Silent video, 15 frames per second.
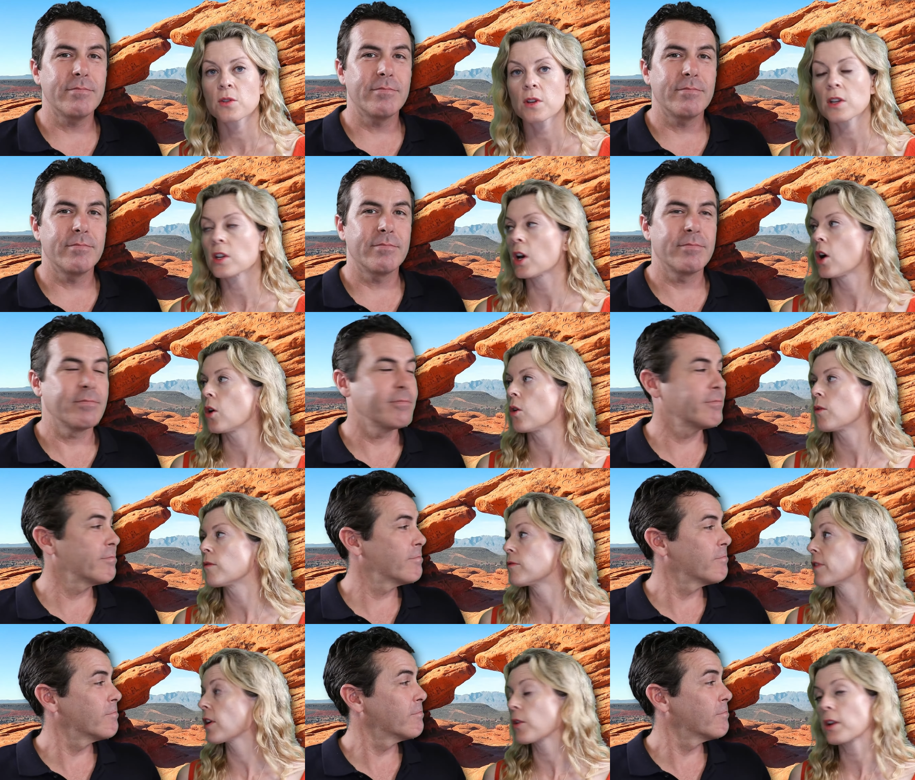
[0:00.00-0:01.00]
Speaker 1: you can go
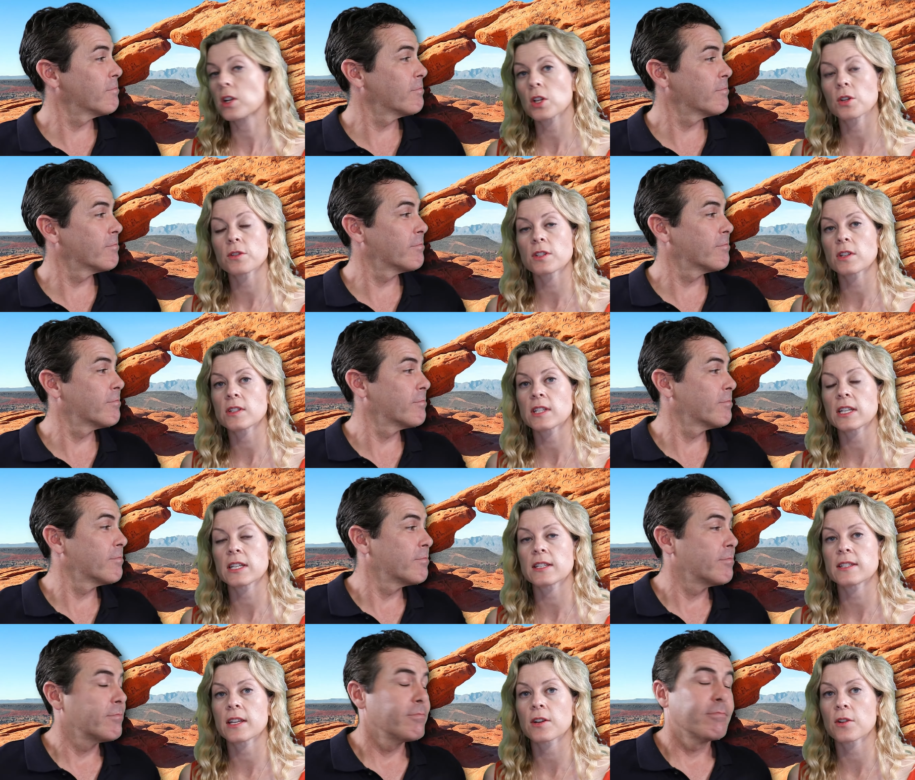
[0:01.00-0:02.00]
very close to
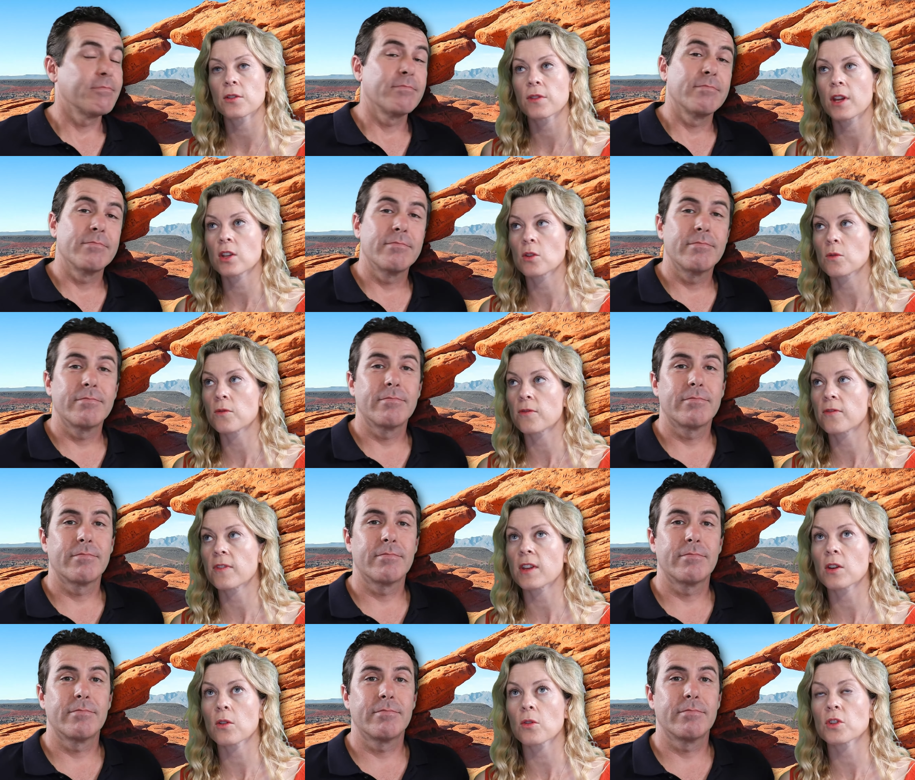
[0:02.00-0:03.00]
city center that you
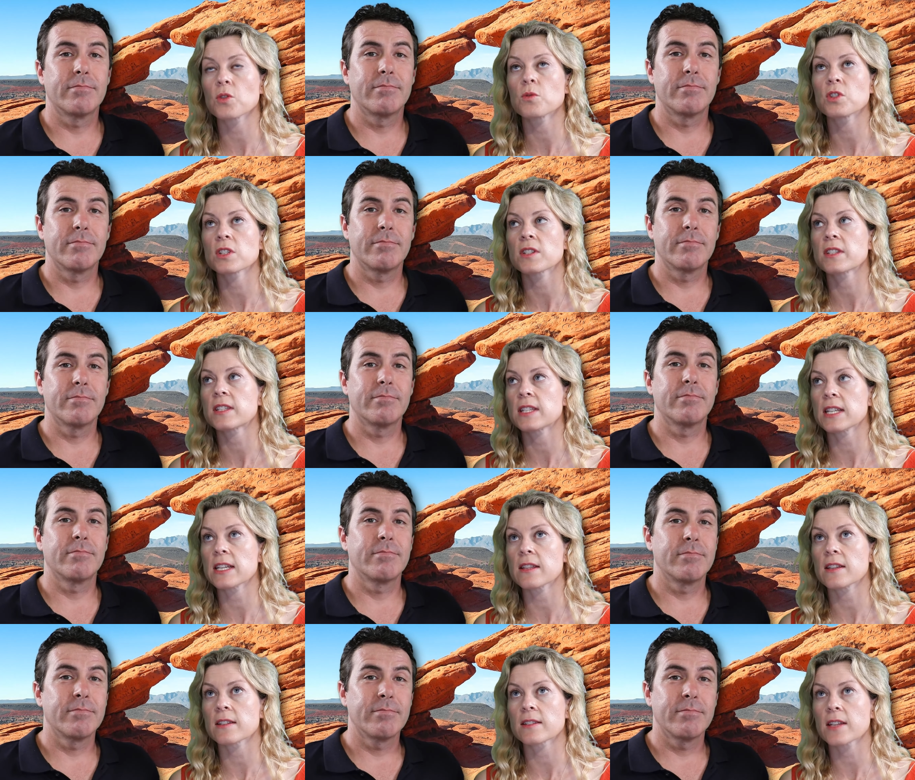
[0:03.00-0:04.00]
feel, you just
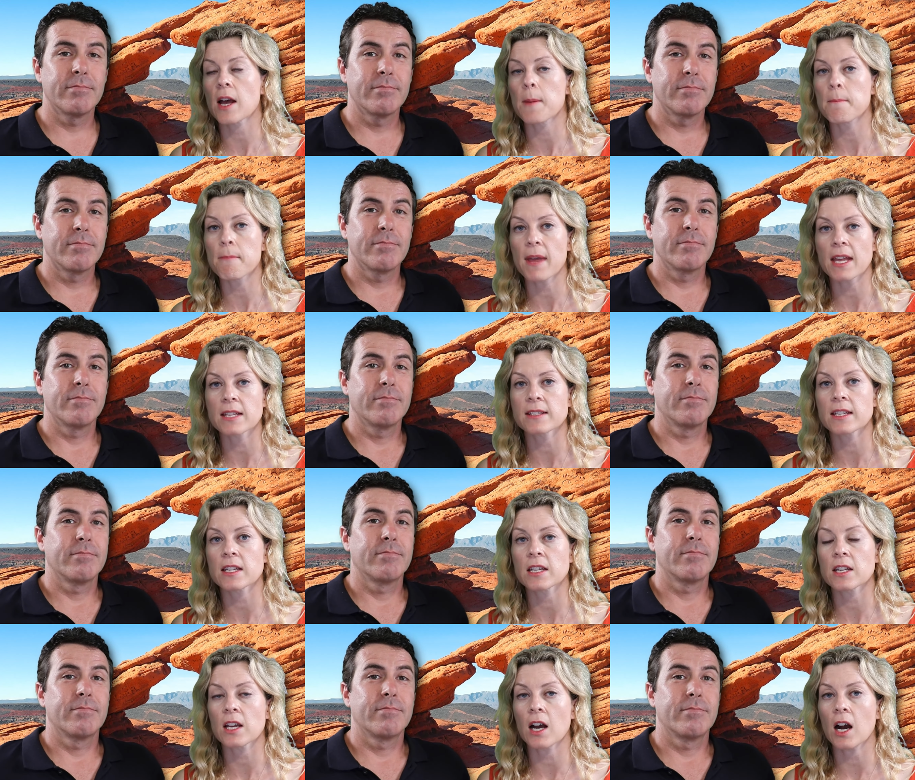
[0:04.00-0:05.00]
see this
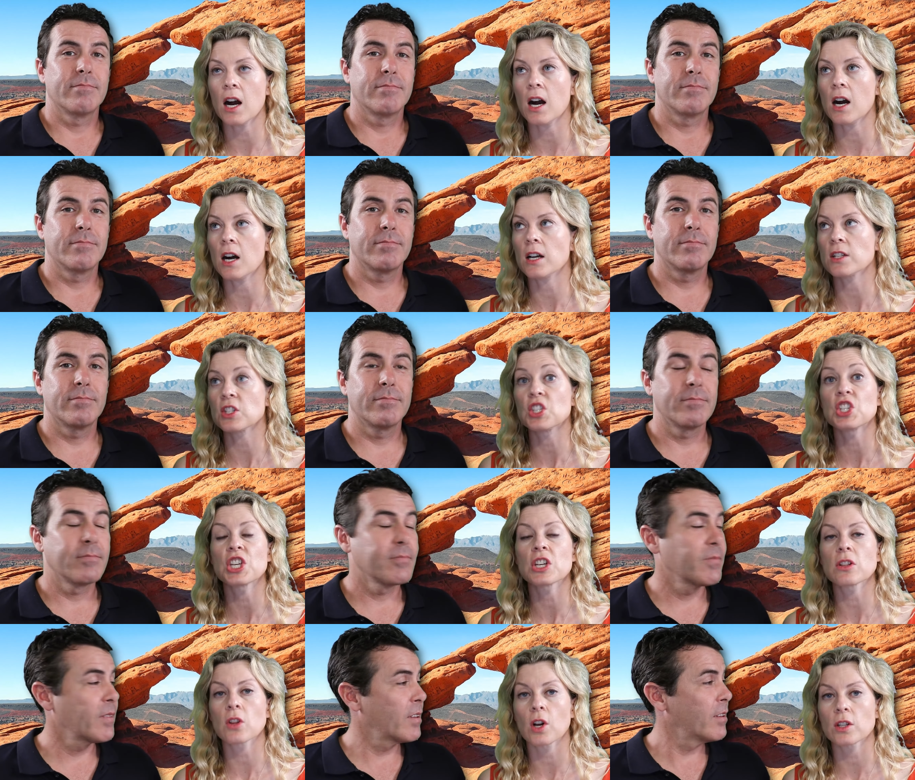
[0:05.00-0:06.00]
amazing
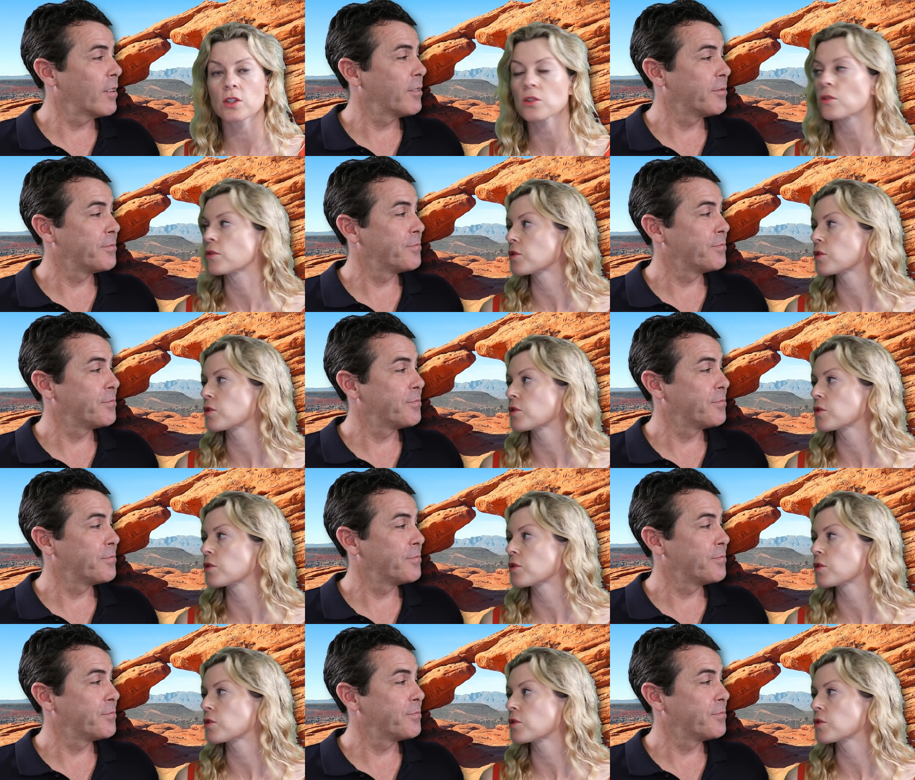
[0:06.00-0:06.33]
geological